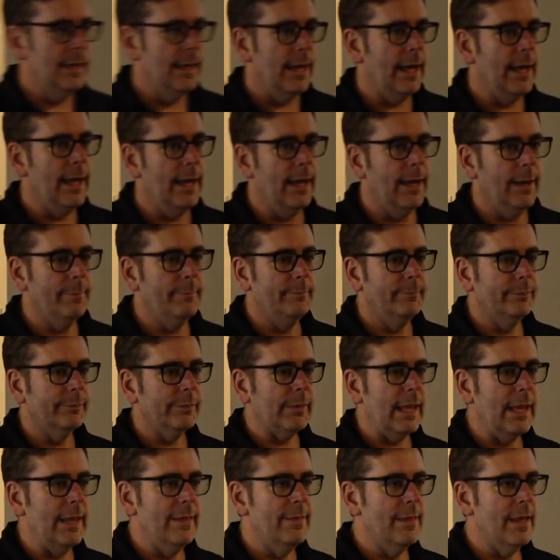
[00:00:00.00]
um,
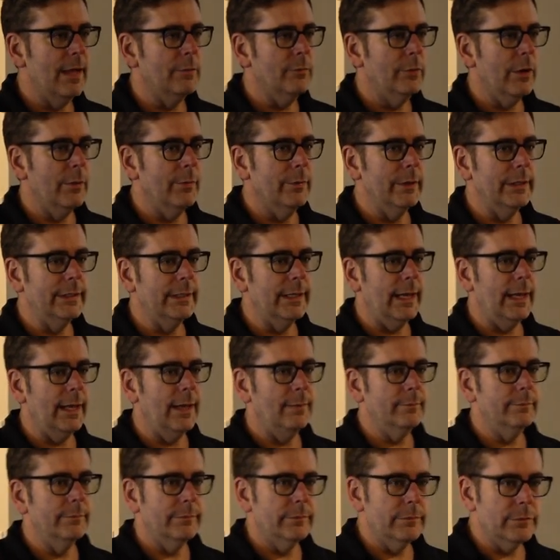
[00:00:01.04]
and then we would
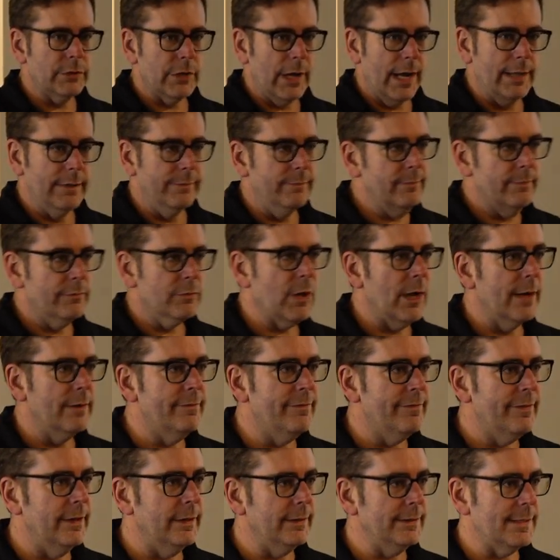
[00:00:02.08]
um, try and try and
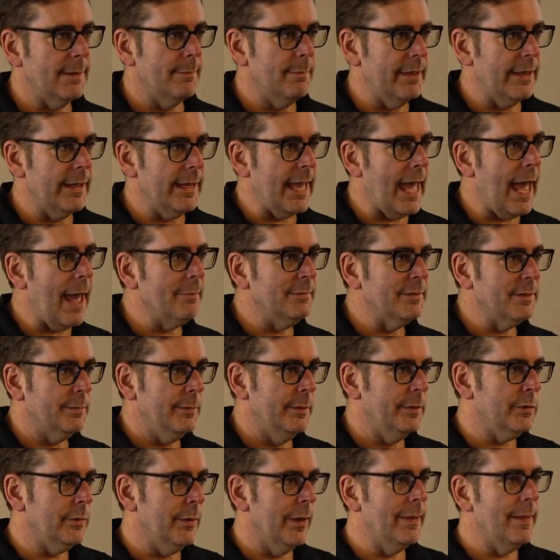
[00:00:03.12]
fill some of the gaps
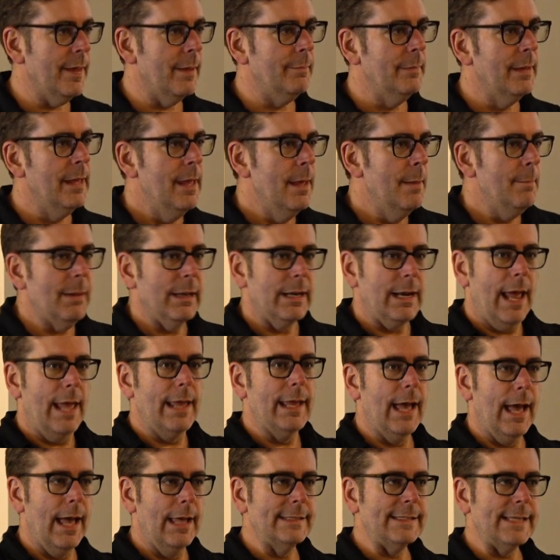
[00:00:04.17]
between them. But
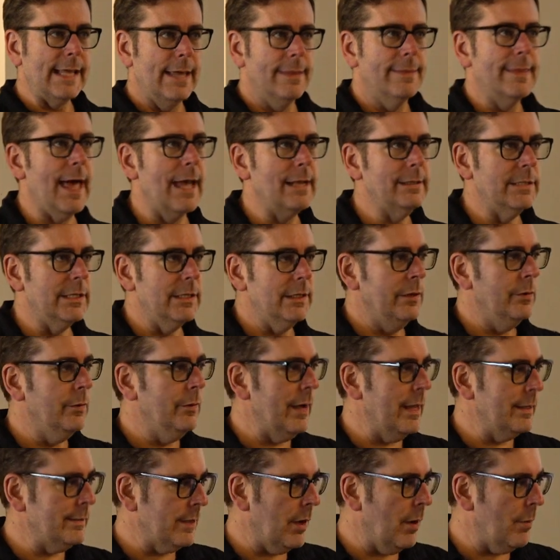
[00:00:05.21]
I assign that to you
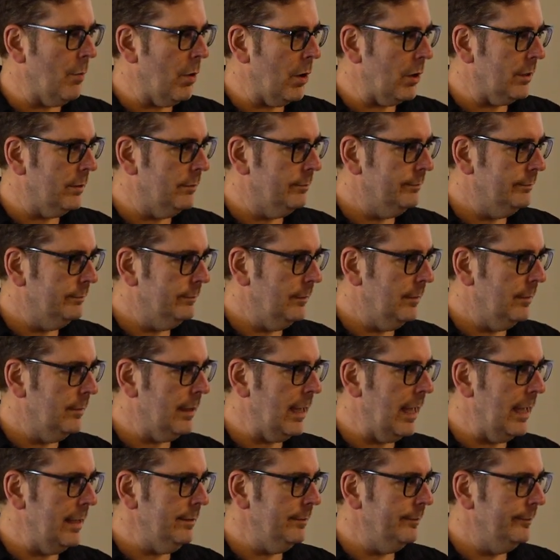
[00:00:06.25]
as homework.
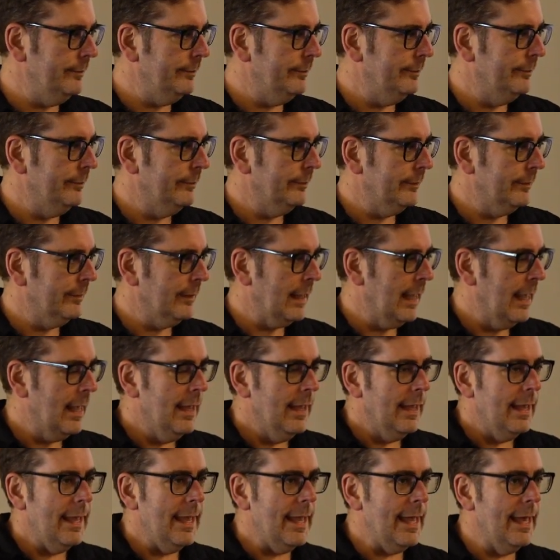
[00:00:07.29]
Okay.
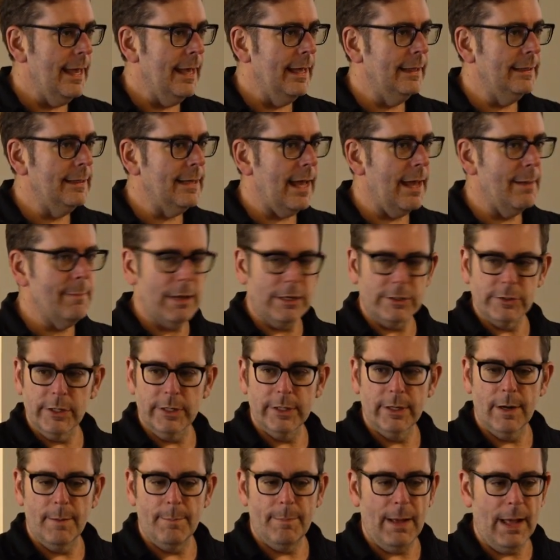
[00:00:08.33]
And I'm actually
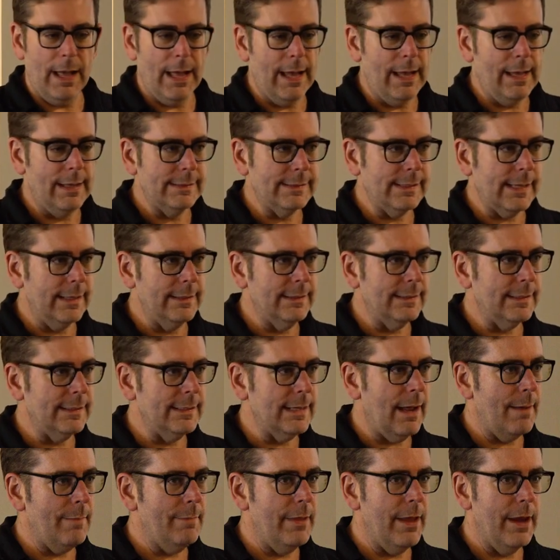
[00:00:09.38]
going to pause and
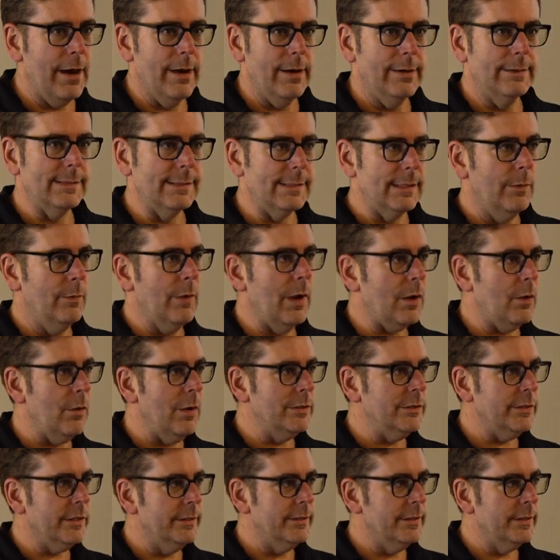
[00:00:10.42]
stop there and see what
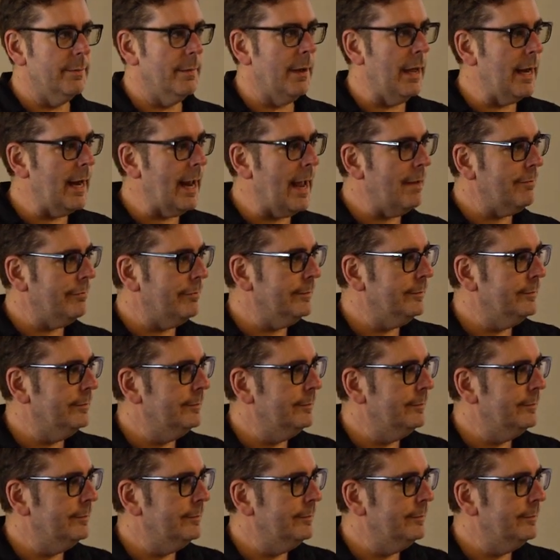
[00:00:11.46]
questions you might have.